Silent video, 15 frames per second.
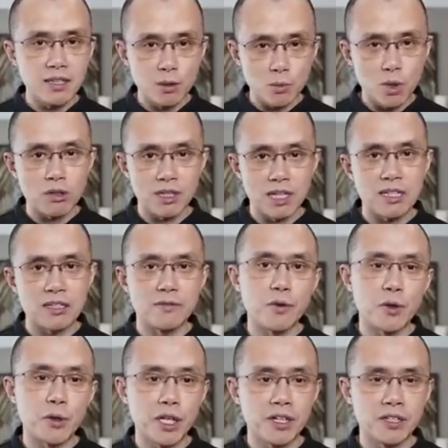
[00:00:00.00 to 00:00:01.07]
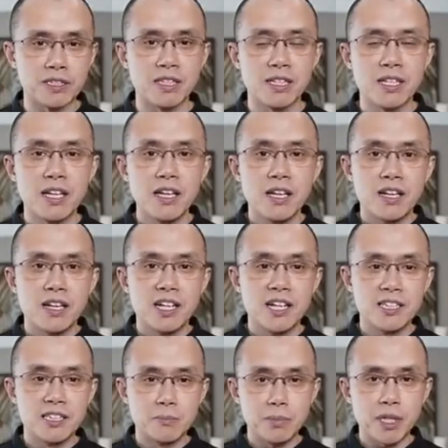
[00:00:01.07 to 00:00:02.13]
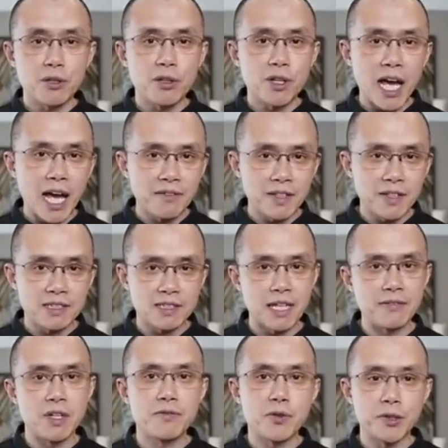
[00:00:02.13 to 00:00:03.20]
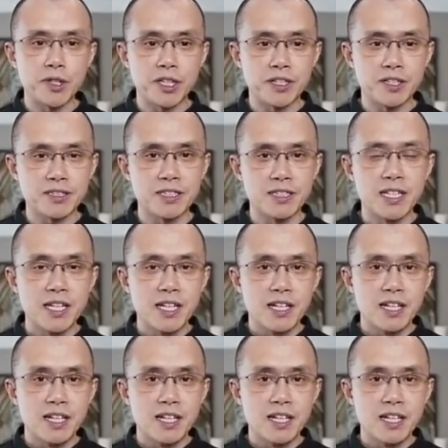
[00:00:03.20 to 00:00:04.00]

in the world that are 4 years. The Bitcoin halving is every 4 years.